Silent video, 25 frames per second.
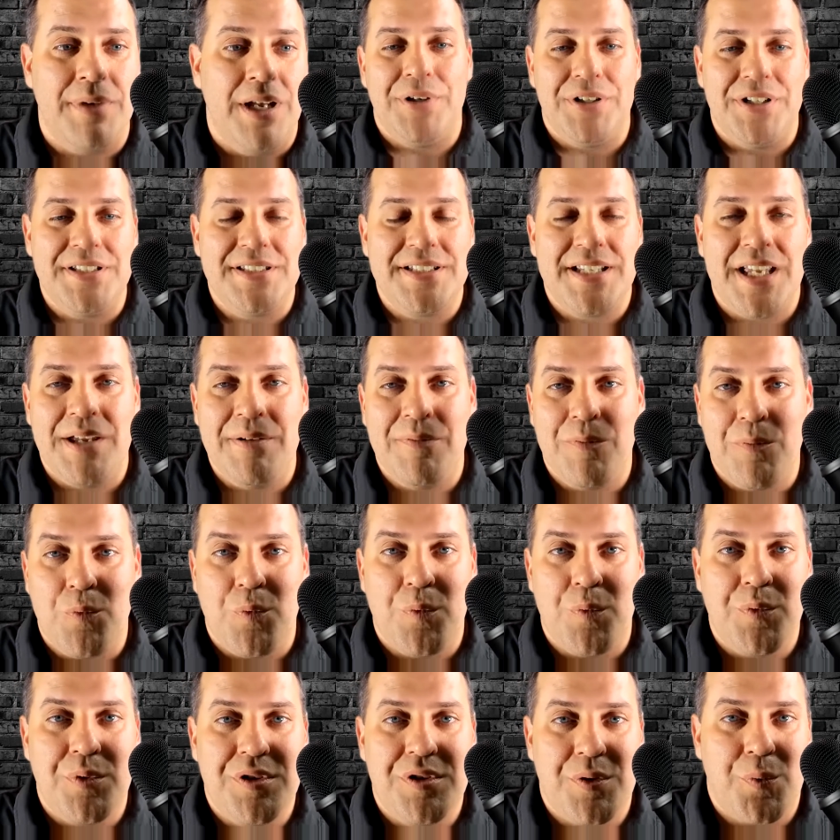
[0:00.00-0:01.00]
But let's get
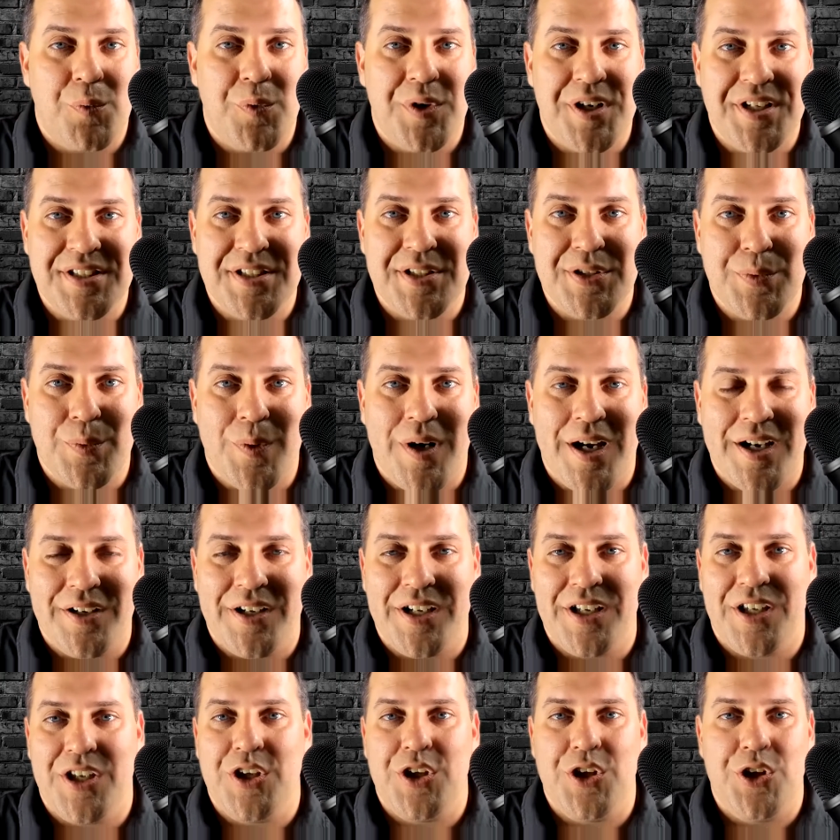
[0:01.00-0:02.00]
to reasons why
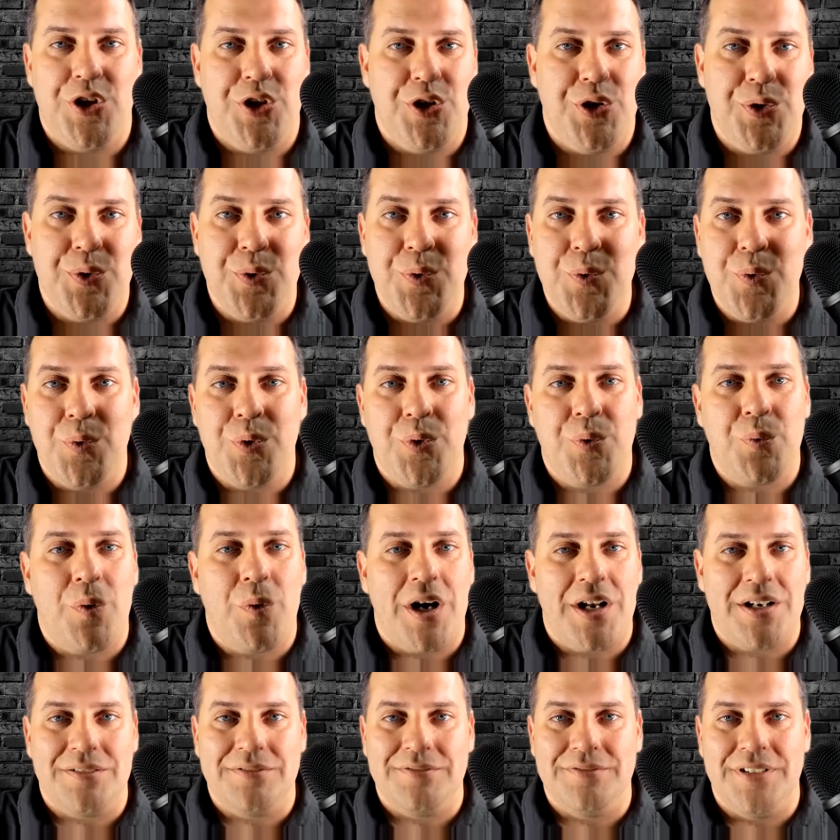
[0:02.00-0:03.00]
like you would
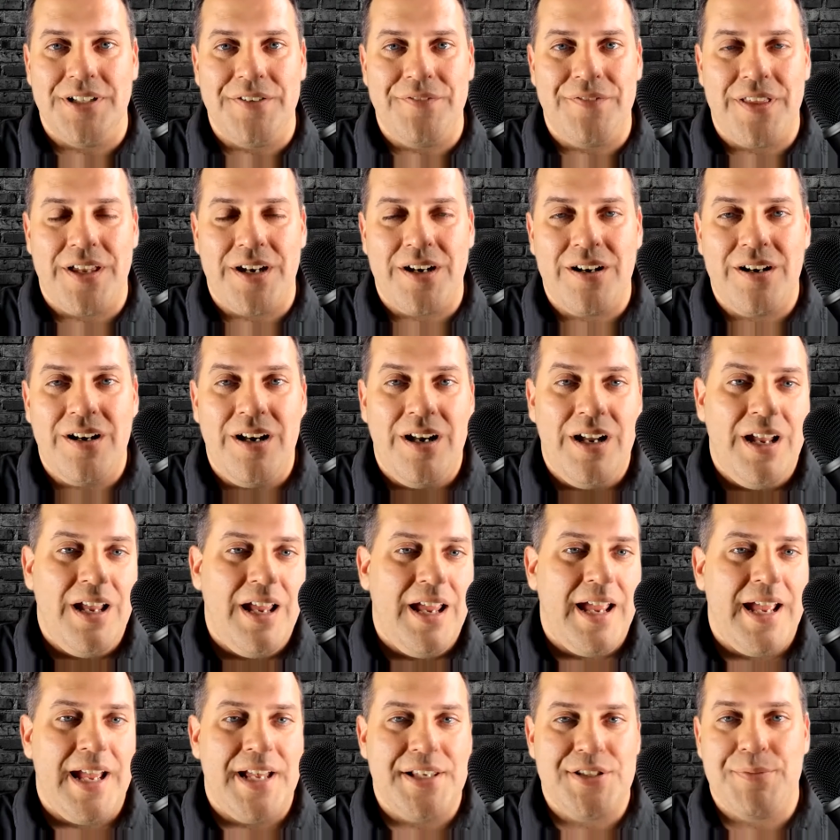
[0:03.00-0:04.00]
want to live there
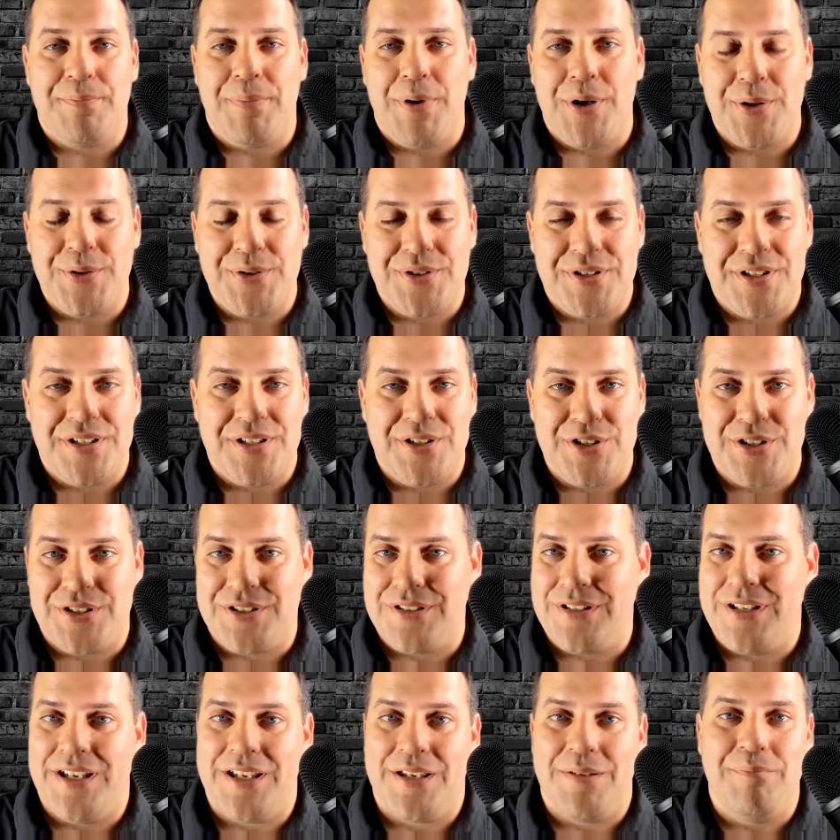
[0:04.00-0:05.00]
as opposed to
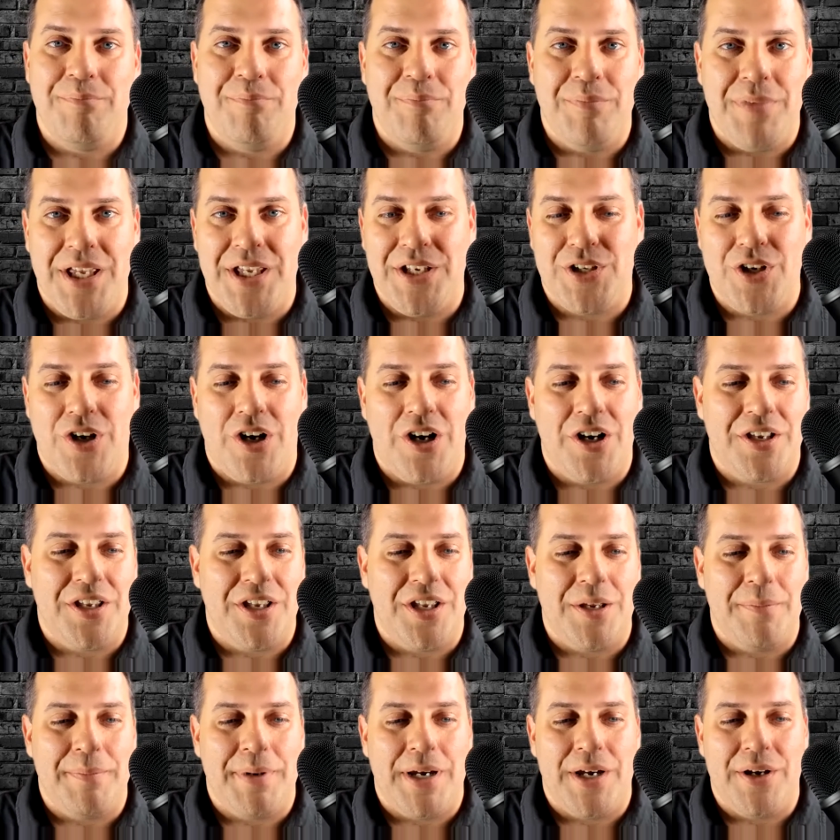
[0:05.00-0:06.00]
just like me
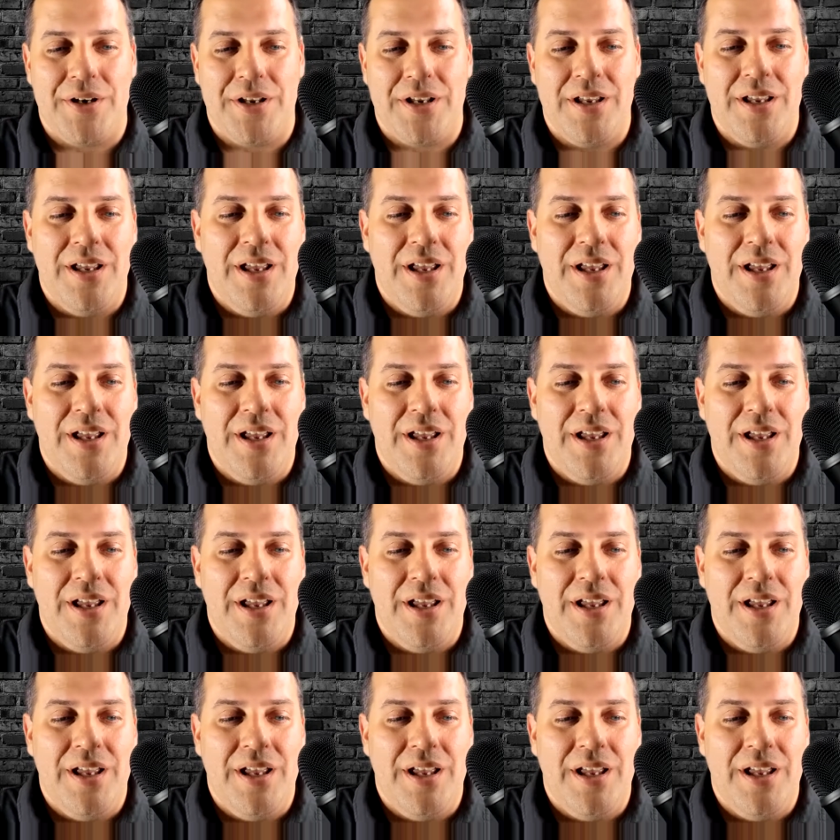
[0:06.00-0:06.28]
talking about it.